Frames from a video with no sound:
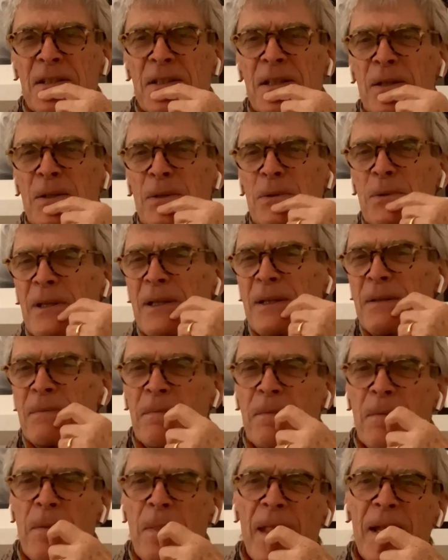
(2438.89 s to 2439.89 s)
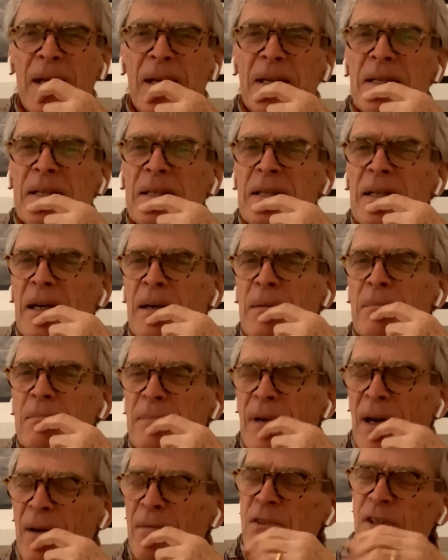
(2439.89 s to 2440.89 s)
So
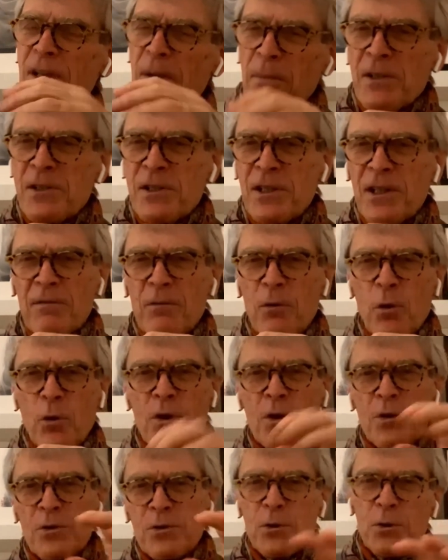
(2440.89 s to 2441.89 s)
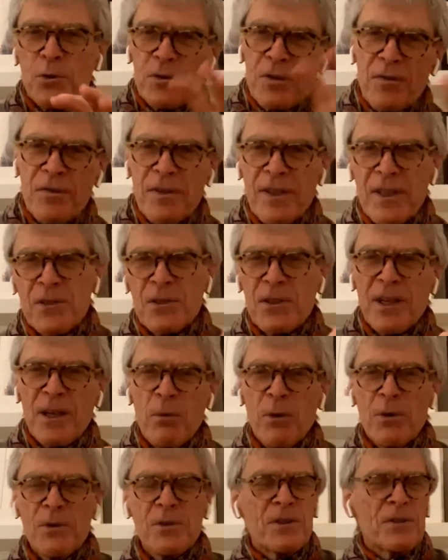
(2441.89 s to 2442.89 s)
I've set myself all sorts of things
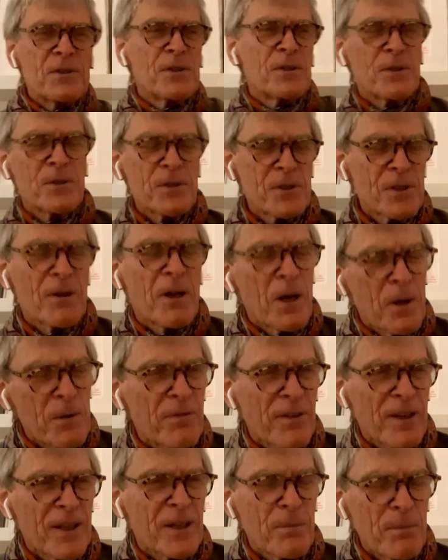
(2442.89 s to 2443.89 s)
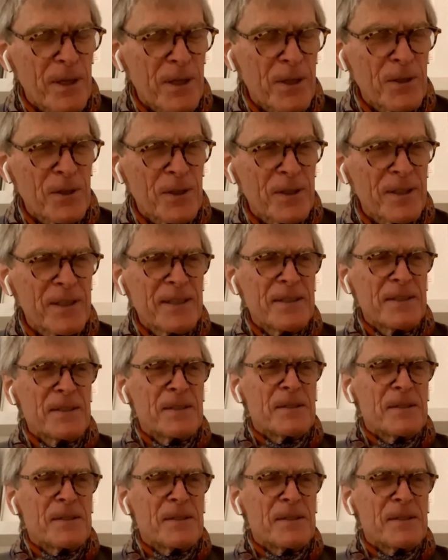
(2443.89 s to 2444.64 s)
that I want to do. So hopefully it'll be good.